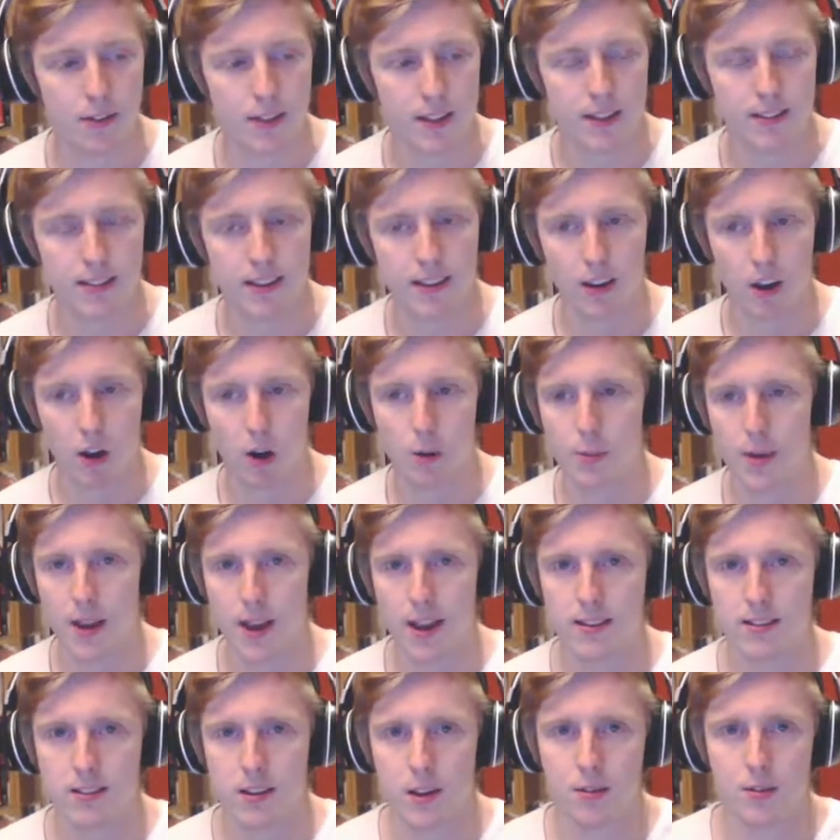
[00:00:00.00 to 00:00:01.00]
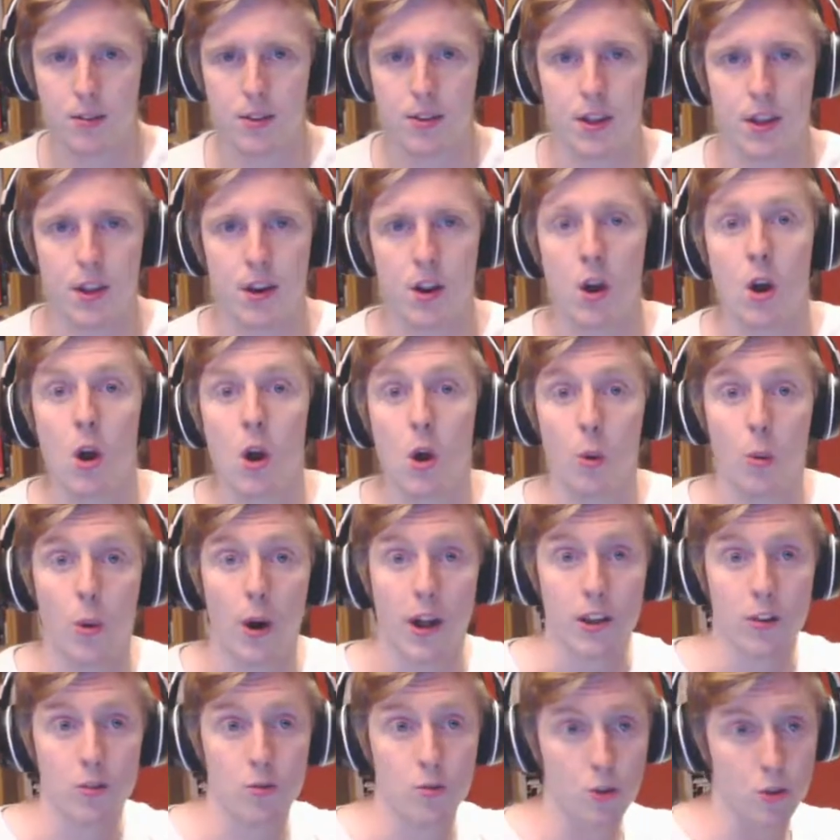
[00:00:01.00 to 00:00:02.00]
things like OBS and everything
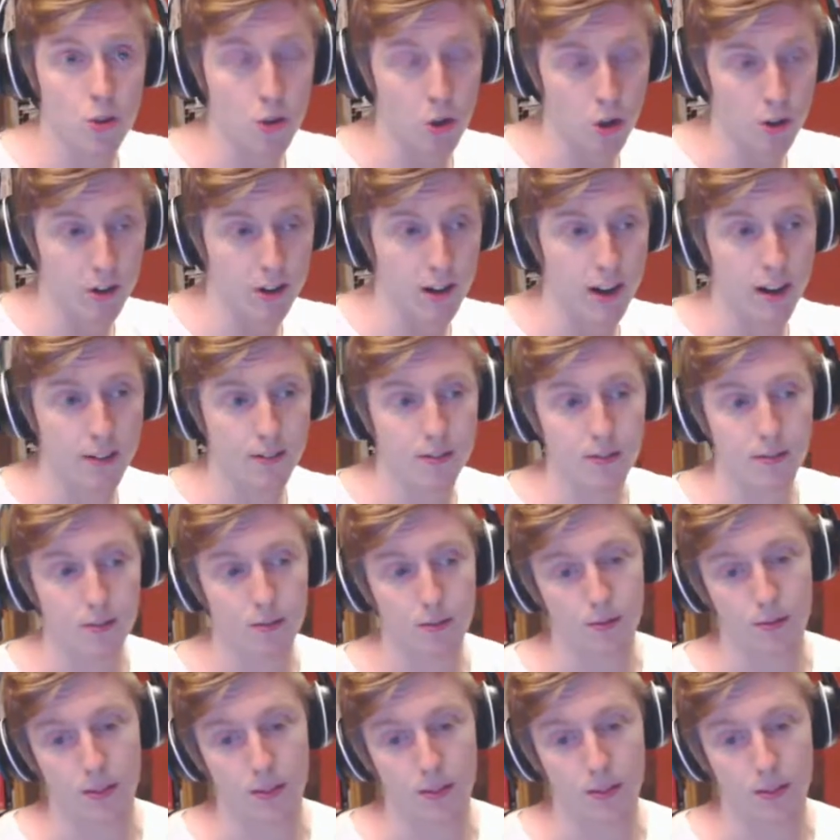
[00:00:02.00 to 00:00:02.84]
whilst recording every,